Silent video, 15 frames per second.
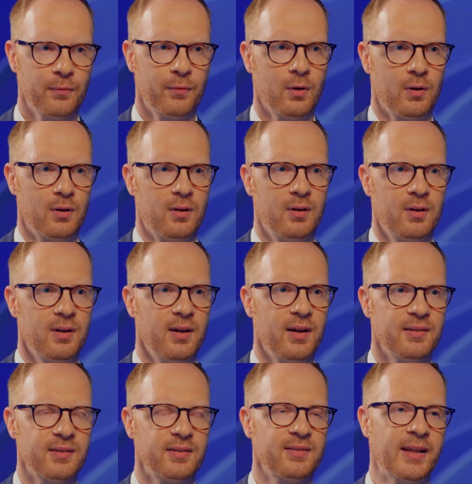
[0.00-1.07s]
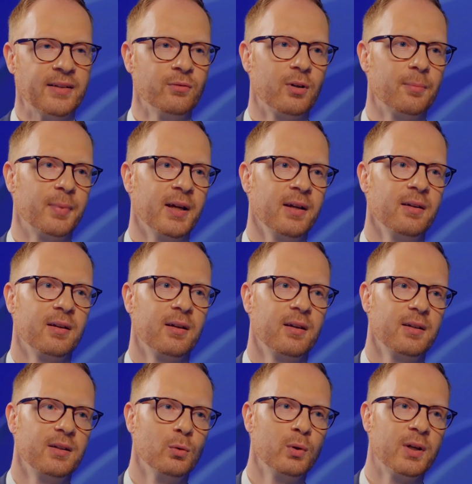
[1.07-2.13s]
of all, as a central bank,
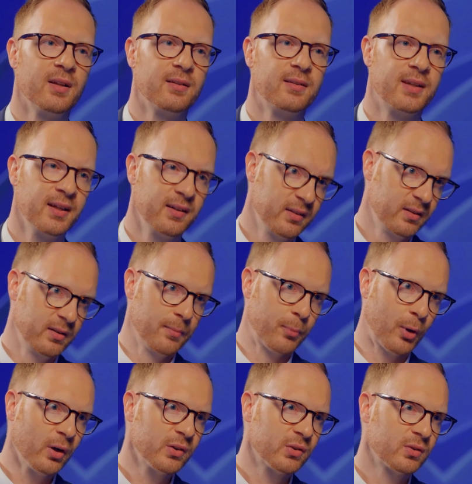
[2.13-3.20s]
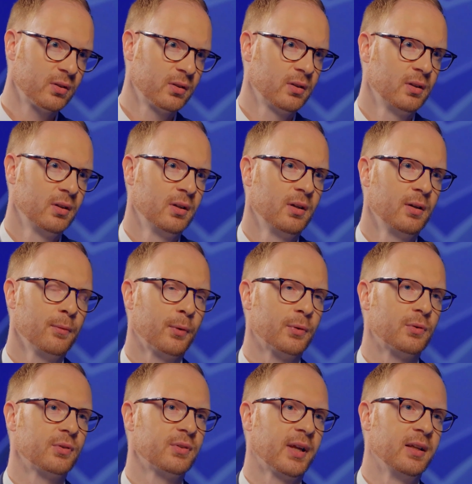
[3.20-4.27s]
you can tick the box for
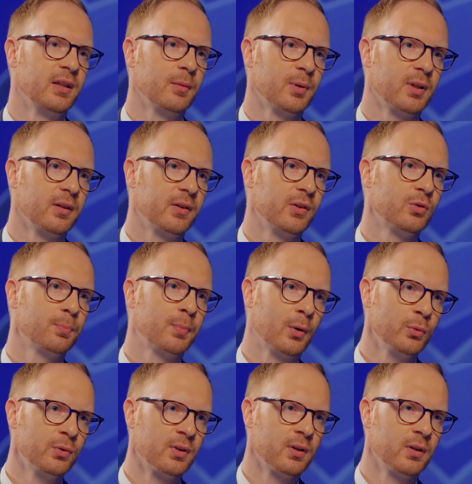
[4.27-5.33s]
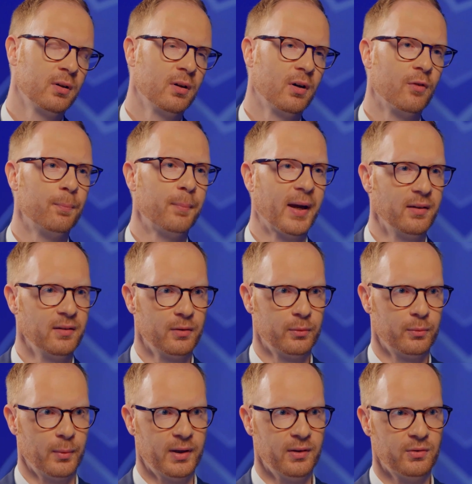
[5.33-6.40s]
sustainable disposal of
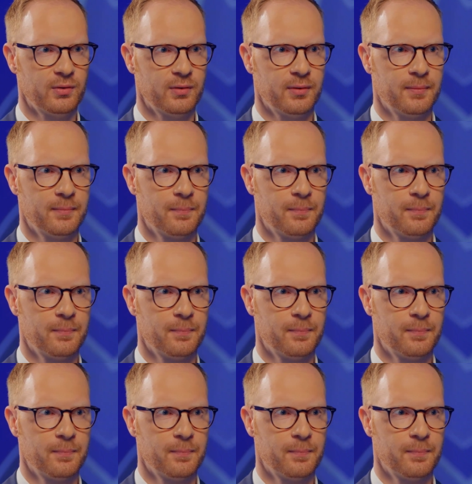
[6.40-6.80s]
banknote waste.